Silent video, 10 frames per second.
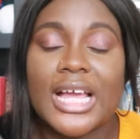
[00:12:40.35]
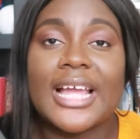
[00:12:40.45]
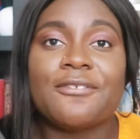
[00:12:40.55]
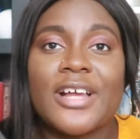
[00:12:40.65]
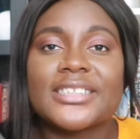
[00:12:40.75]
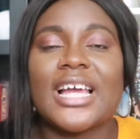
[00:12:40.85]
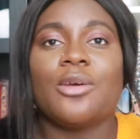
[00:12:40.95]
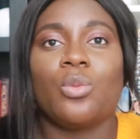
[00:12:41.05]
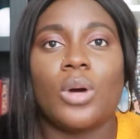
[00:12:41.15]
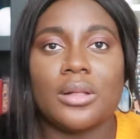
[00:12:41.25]
In fact, I
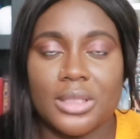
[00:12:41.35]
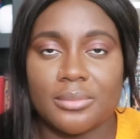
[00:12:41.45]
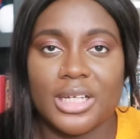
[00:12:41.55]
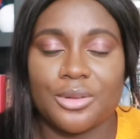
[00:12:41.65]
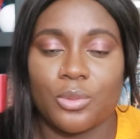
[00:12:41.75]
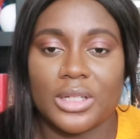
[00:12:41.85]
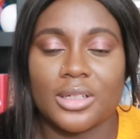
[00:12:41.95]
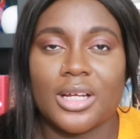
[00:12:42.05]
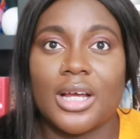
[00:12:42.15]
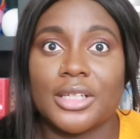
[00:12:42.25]
welcome
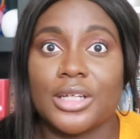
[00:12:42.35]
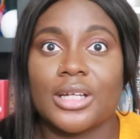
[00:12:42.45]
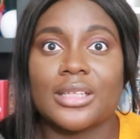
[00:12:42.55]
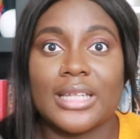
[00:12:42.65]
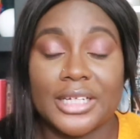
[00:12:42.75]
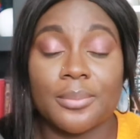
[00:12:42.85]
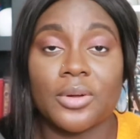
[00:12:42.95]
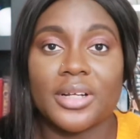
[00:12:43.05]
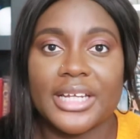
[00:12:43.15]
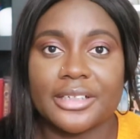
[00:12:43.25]

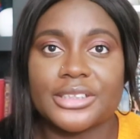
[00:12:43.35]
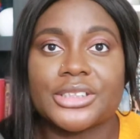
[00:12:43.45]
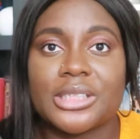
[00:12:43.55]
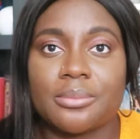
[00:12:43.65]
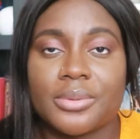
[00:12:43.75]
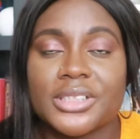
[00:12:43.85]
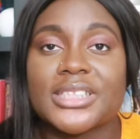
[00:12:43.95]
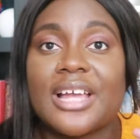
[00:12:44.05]
unlikable characters in books.